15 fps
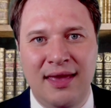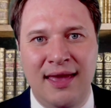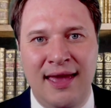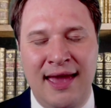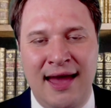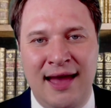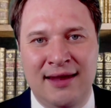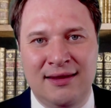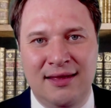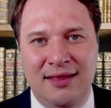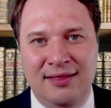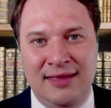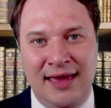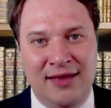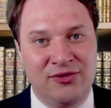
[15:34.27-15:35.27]
And
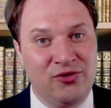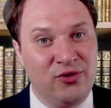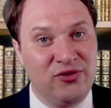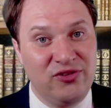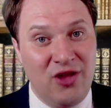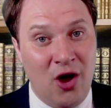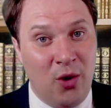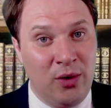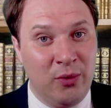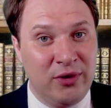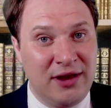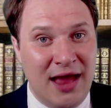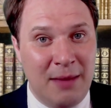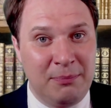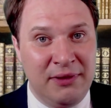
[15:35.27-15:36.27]
the answer is no, it would
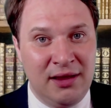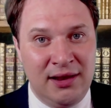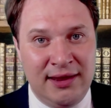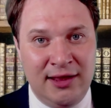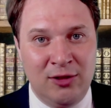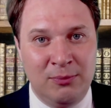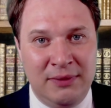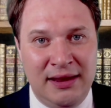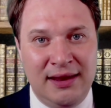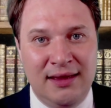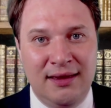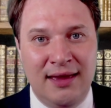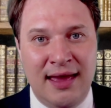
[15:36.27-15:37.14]
not be a legal meeting.